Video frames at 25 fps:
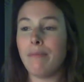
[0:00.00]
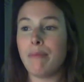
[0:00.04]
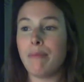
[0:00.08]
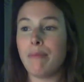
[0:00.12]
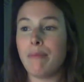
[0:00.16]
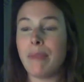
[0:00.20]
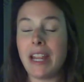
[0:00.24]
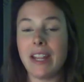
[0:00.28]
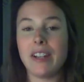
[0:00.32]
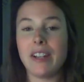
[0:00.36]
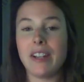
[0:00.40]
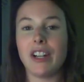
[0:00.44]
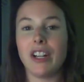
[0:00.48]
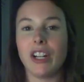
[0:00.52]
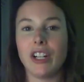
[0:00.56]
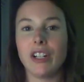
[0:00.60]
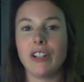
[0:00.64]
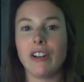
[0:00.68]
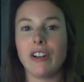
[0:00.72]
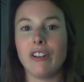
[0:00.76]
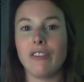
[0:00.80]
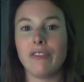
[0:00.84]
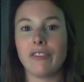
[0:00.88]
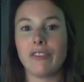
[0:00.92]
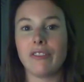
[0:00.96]
made
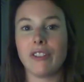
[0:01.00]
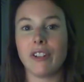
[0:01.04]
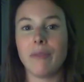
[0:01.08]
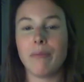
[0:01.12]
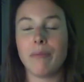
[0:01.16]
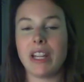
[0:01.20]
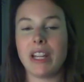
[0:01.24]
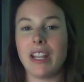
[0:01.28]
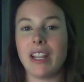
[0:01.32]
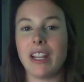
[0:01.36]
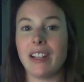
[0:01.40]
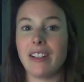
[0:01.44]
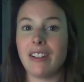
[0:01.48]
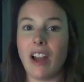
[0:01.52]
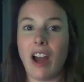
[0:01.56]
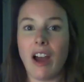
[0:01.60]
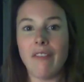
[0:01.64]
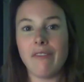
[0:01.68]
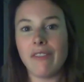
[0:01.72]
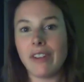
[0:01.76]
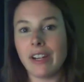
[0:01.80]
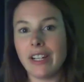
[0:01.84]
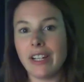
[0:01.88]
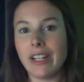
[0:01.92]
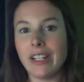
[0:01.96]
her go from being
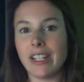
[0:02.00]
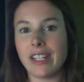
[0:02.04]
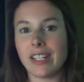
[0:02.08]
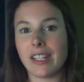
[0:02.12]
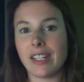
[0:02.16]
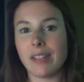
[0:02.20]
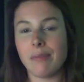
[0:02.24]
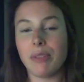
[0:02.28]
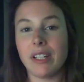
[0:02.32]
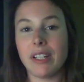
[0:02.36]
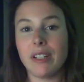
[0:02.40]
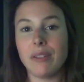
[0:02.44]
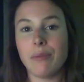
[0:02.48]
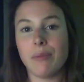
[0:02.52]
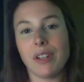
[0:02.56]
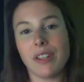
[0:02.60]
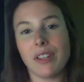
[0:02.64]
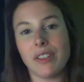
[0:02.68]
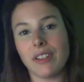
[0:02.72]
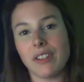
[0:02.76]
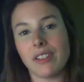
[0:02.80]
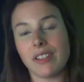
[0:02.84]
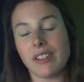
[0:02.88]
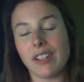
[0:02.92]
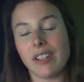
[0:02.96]
not very disciplined
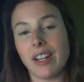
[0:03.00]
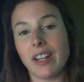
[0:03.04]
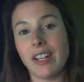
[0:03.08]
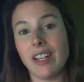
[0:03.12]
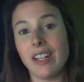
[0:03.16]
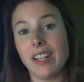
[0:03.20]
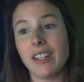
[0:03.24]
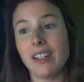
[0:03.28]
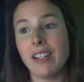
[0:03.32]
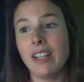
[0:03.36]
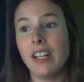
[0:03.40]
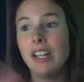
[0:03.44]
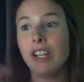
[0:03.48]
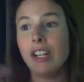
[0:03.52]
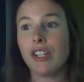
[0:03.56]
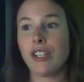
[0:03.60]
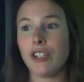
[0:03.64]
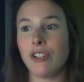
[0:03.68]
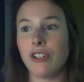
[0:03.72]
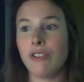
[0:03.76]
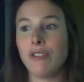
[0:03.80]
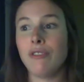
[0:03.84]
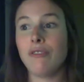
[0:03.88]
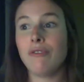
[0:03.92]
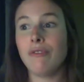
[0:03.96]
with her studying
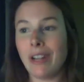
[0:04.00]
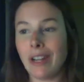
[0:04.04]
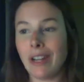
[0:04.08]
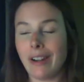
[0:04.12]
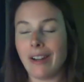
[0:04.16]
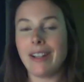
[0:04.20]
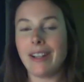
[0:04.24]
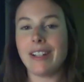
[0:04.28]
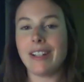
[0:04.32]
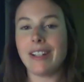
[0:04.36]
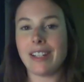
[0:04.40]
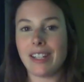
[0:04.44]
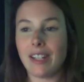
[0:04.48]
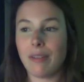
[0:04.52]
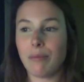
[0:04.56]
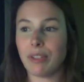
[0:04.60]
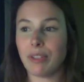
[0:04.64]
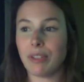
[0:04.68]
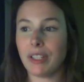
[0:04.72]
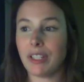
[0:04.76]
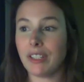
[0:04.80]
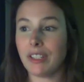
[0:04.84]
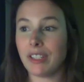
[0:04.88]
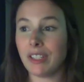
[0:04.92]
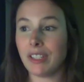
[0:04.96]
to very
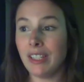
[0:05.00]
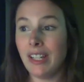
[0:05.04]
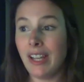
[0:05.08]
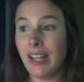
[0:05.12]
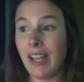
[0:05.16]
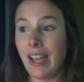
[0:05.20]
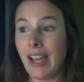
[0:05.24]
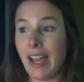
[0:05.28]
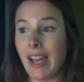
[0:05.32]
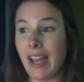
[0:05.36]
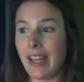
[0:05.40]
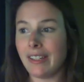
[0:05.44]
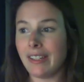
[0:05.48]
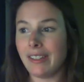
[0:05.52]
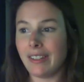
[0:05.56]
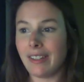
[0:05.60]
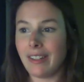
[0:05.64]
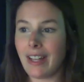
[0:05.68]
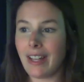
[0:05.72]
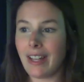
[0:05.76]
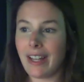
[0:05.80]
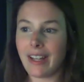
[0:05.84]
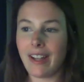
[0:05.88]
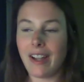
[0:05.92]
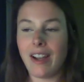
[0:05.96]
disciplined. And
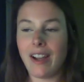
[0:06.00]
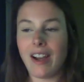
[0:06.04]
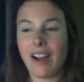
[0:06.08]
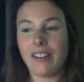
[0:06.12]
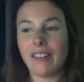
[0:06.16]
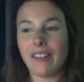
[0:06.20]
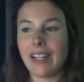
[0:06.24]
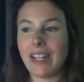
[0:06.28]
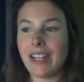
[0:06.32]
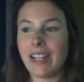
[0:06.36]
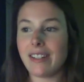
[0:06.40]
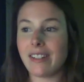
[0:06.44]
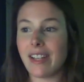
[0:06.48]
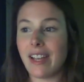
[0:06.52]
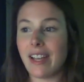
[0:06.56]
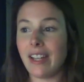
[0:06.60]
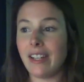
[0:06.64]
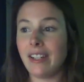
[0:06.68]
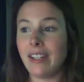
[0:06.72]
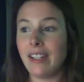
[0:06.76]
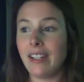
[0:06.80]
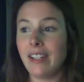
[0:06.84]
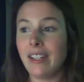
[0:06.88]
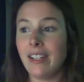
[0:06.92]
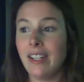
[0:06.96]
like I already
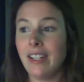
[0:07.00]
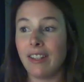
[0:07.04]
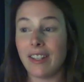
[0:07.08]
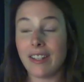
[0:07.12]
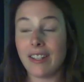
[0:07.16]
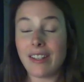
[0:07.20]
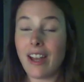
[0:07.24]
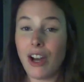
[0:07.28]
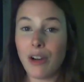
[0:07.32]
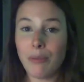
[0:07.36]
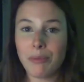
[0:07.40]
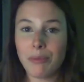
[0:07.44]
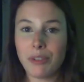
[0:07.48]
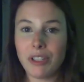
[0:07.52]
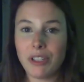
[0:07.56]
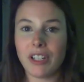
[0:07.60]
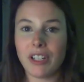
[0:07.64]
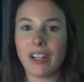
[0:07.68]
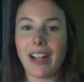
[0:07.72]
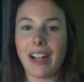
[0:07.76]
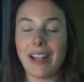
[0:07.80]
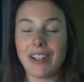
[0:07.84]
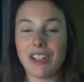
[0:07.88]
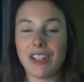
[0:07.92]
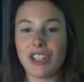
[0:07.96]
said, this helped
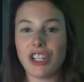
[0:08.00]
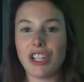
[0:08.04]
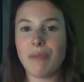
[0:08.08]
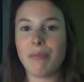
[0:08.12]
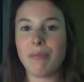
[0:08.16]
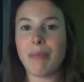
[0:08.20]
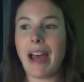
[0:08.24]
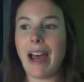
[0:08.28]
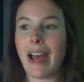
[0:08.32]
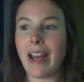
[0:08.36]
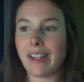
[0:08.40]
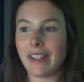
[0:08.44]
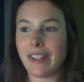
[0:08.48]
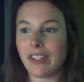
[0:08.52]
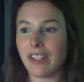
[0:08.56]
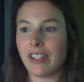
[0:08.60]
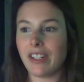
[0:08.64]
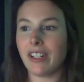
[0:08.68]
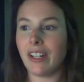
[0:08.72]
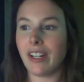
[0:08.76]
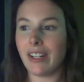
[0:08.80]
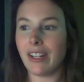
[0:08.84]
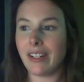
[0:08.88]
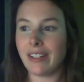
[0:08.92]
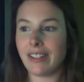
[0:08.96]
her and she
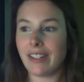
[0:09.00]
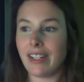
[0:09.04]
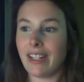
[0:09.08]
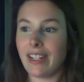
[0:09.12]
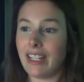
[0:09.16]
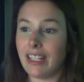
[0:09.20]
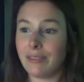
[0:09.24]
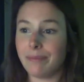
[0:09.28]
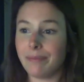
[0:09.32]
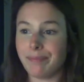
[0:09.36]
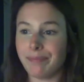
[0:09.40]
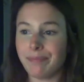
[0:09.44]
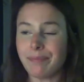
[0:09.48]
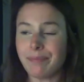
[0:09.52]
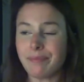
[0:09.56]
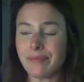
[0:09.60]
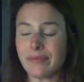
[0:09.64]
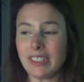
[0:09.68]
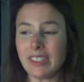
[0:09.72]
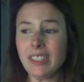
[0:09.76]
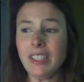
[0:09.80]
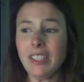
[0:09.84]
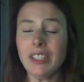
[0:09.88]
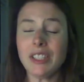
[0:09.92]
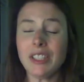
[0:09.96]
passed her exam.
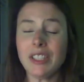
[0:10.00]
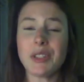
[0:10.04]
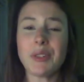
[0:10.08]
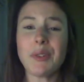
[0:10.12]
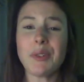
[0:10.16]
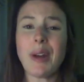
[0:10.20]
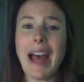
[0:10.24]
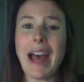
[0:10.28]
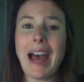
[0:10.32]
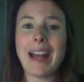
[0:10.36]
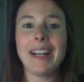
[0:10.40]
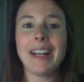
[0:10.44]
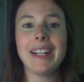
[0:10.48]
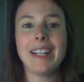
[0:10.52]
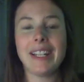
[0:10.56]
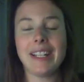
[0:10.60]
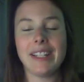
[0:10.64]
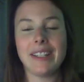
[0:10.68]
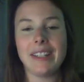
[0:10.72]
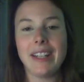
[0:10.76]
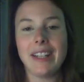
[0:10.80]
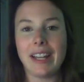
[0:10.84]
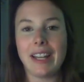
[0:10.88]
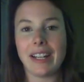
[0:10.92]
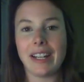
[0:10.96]
So
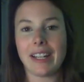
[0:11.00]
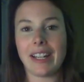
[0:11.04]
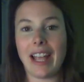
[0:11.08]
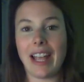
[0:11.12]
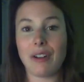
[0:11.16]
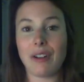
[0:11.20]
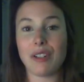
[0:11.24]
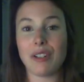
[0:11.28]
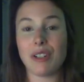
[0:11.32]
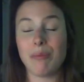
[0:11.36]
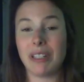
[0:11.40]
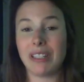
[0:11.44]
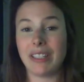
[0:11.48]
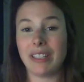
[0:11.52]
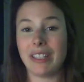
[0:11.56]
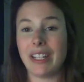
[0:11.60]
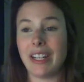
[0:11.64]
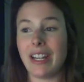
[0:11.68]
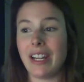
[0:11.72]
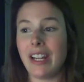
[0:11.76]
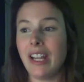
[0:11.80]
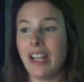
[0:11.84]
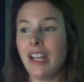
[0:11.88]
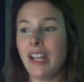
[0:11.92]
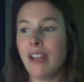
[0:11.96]
adding in that
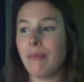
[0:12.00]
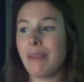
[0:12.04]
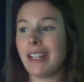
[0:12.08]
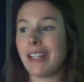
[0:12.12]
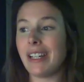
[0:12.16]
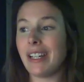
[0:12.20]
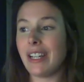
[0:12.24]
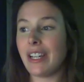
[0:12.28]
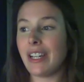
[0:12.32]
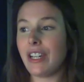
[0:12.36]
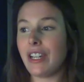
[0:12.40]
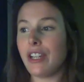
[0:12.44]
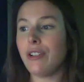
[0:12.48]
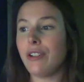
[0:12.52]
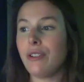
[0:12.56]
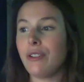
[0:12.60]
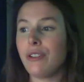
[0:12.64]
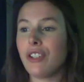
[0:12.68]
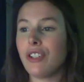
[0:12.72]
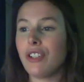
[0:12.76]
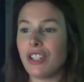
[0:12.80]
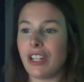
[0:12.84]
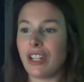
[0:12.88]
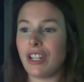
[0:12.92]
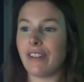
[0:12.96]
accountability made a
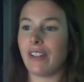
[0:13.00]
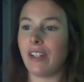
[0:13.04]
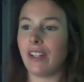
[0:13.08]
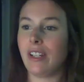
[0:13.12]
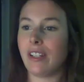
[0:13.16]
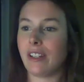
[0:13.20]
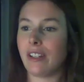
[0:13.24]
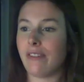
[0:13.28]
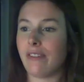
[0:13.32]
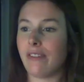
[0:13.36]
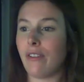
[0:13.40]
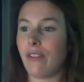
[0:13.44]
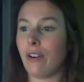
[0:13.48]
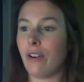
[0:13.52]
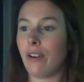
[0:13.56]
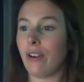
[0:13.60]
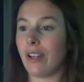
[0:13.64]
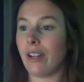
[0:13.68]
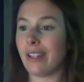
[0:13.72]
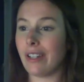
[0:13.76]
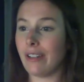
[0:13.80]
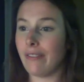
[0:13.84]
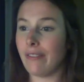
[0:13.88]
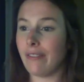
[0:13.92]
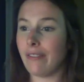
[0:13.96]
huge difference
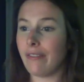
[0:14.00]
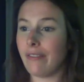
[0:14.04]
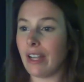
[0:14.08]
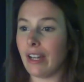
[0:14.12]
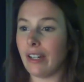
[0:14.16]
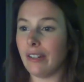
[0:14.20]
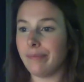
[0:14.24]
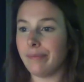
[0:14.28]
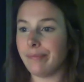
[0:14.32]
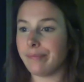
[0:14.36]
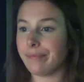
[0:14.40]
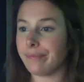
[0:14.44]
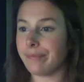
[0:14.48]
for Divya.